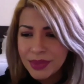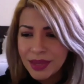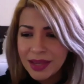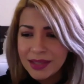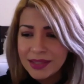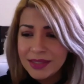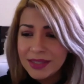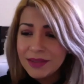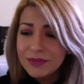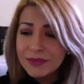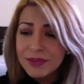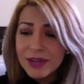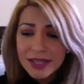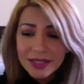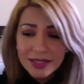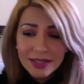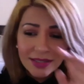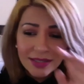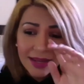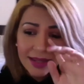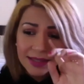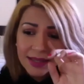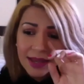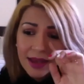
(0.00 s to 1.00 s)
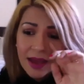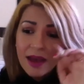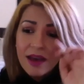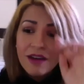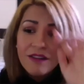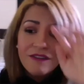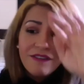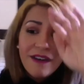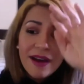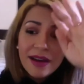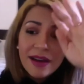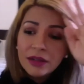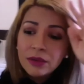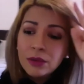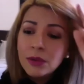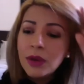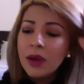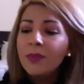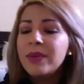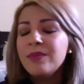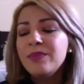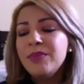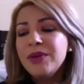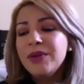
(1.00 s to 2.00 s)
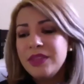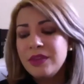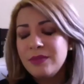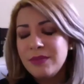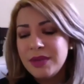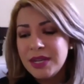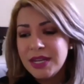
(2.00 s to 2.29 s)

I see Vanessa says, follow up and put them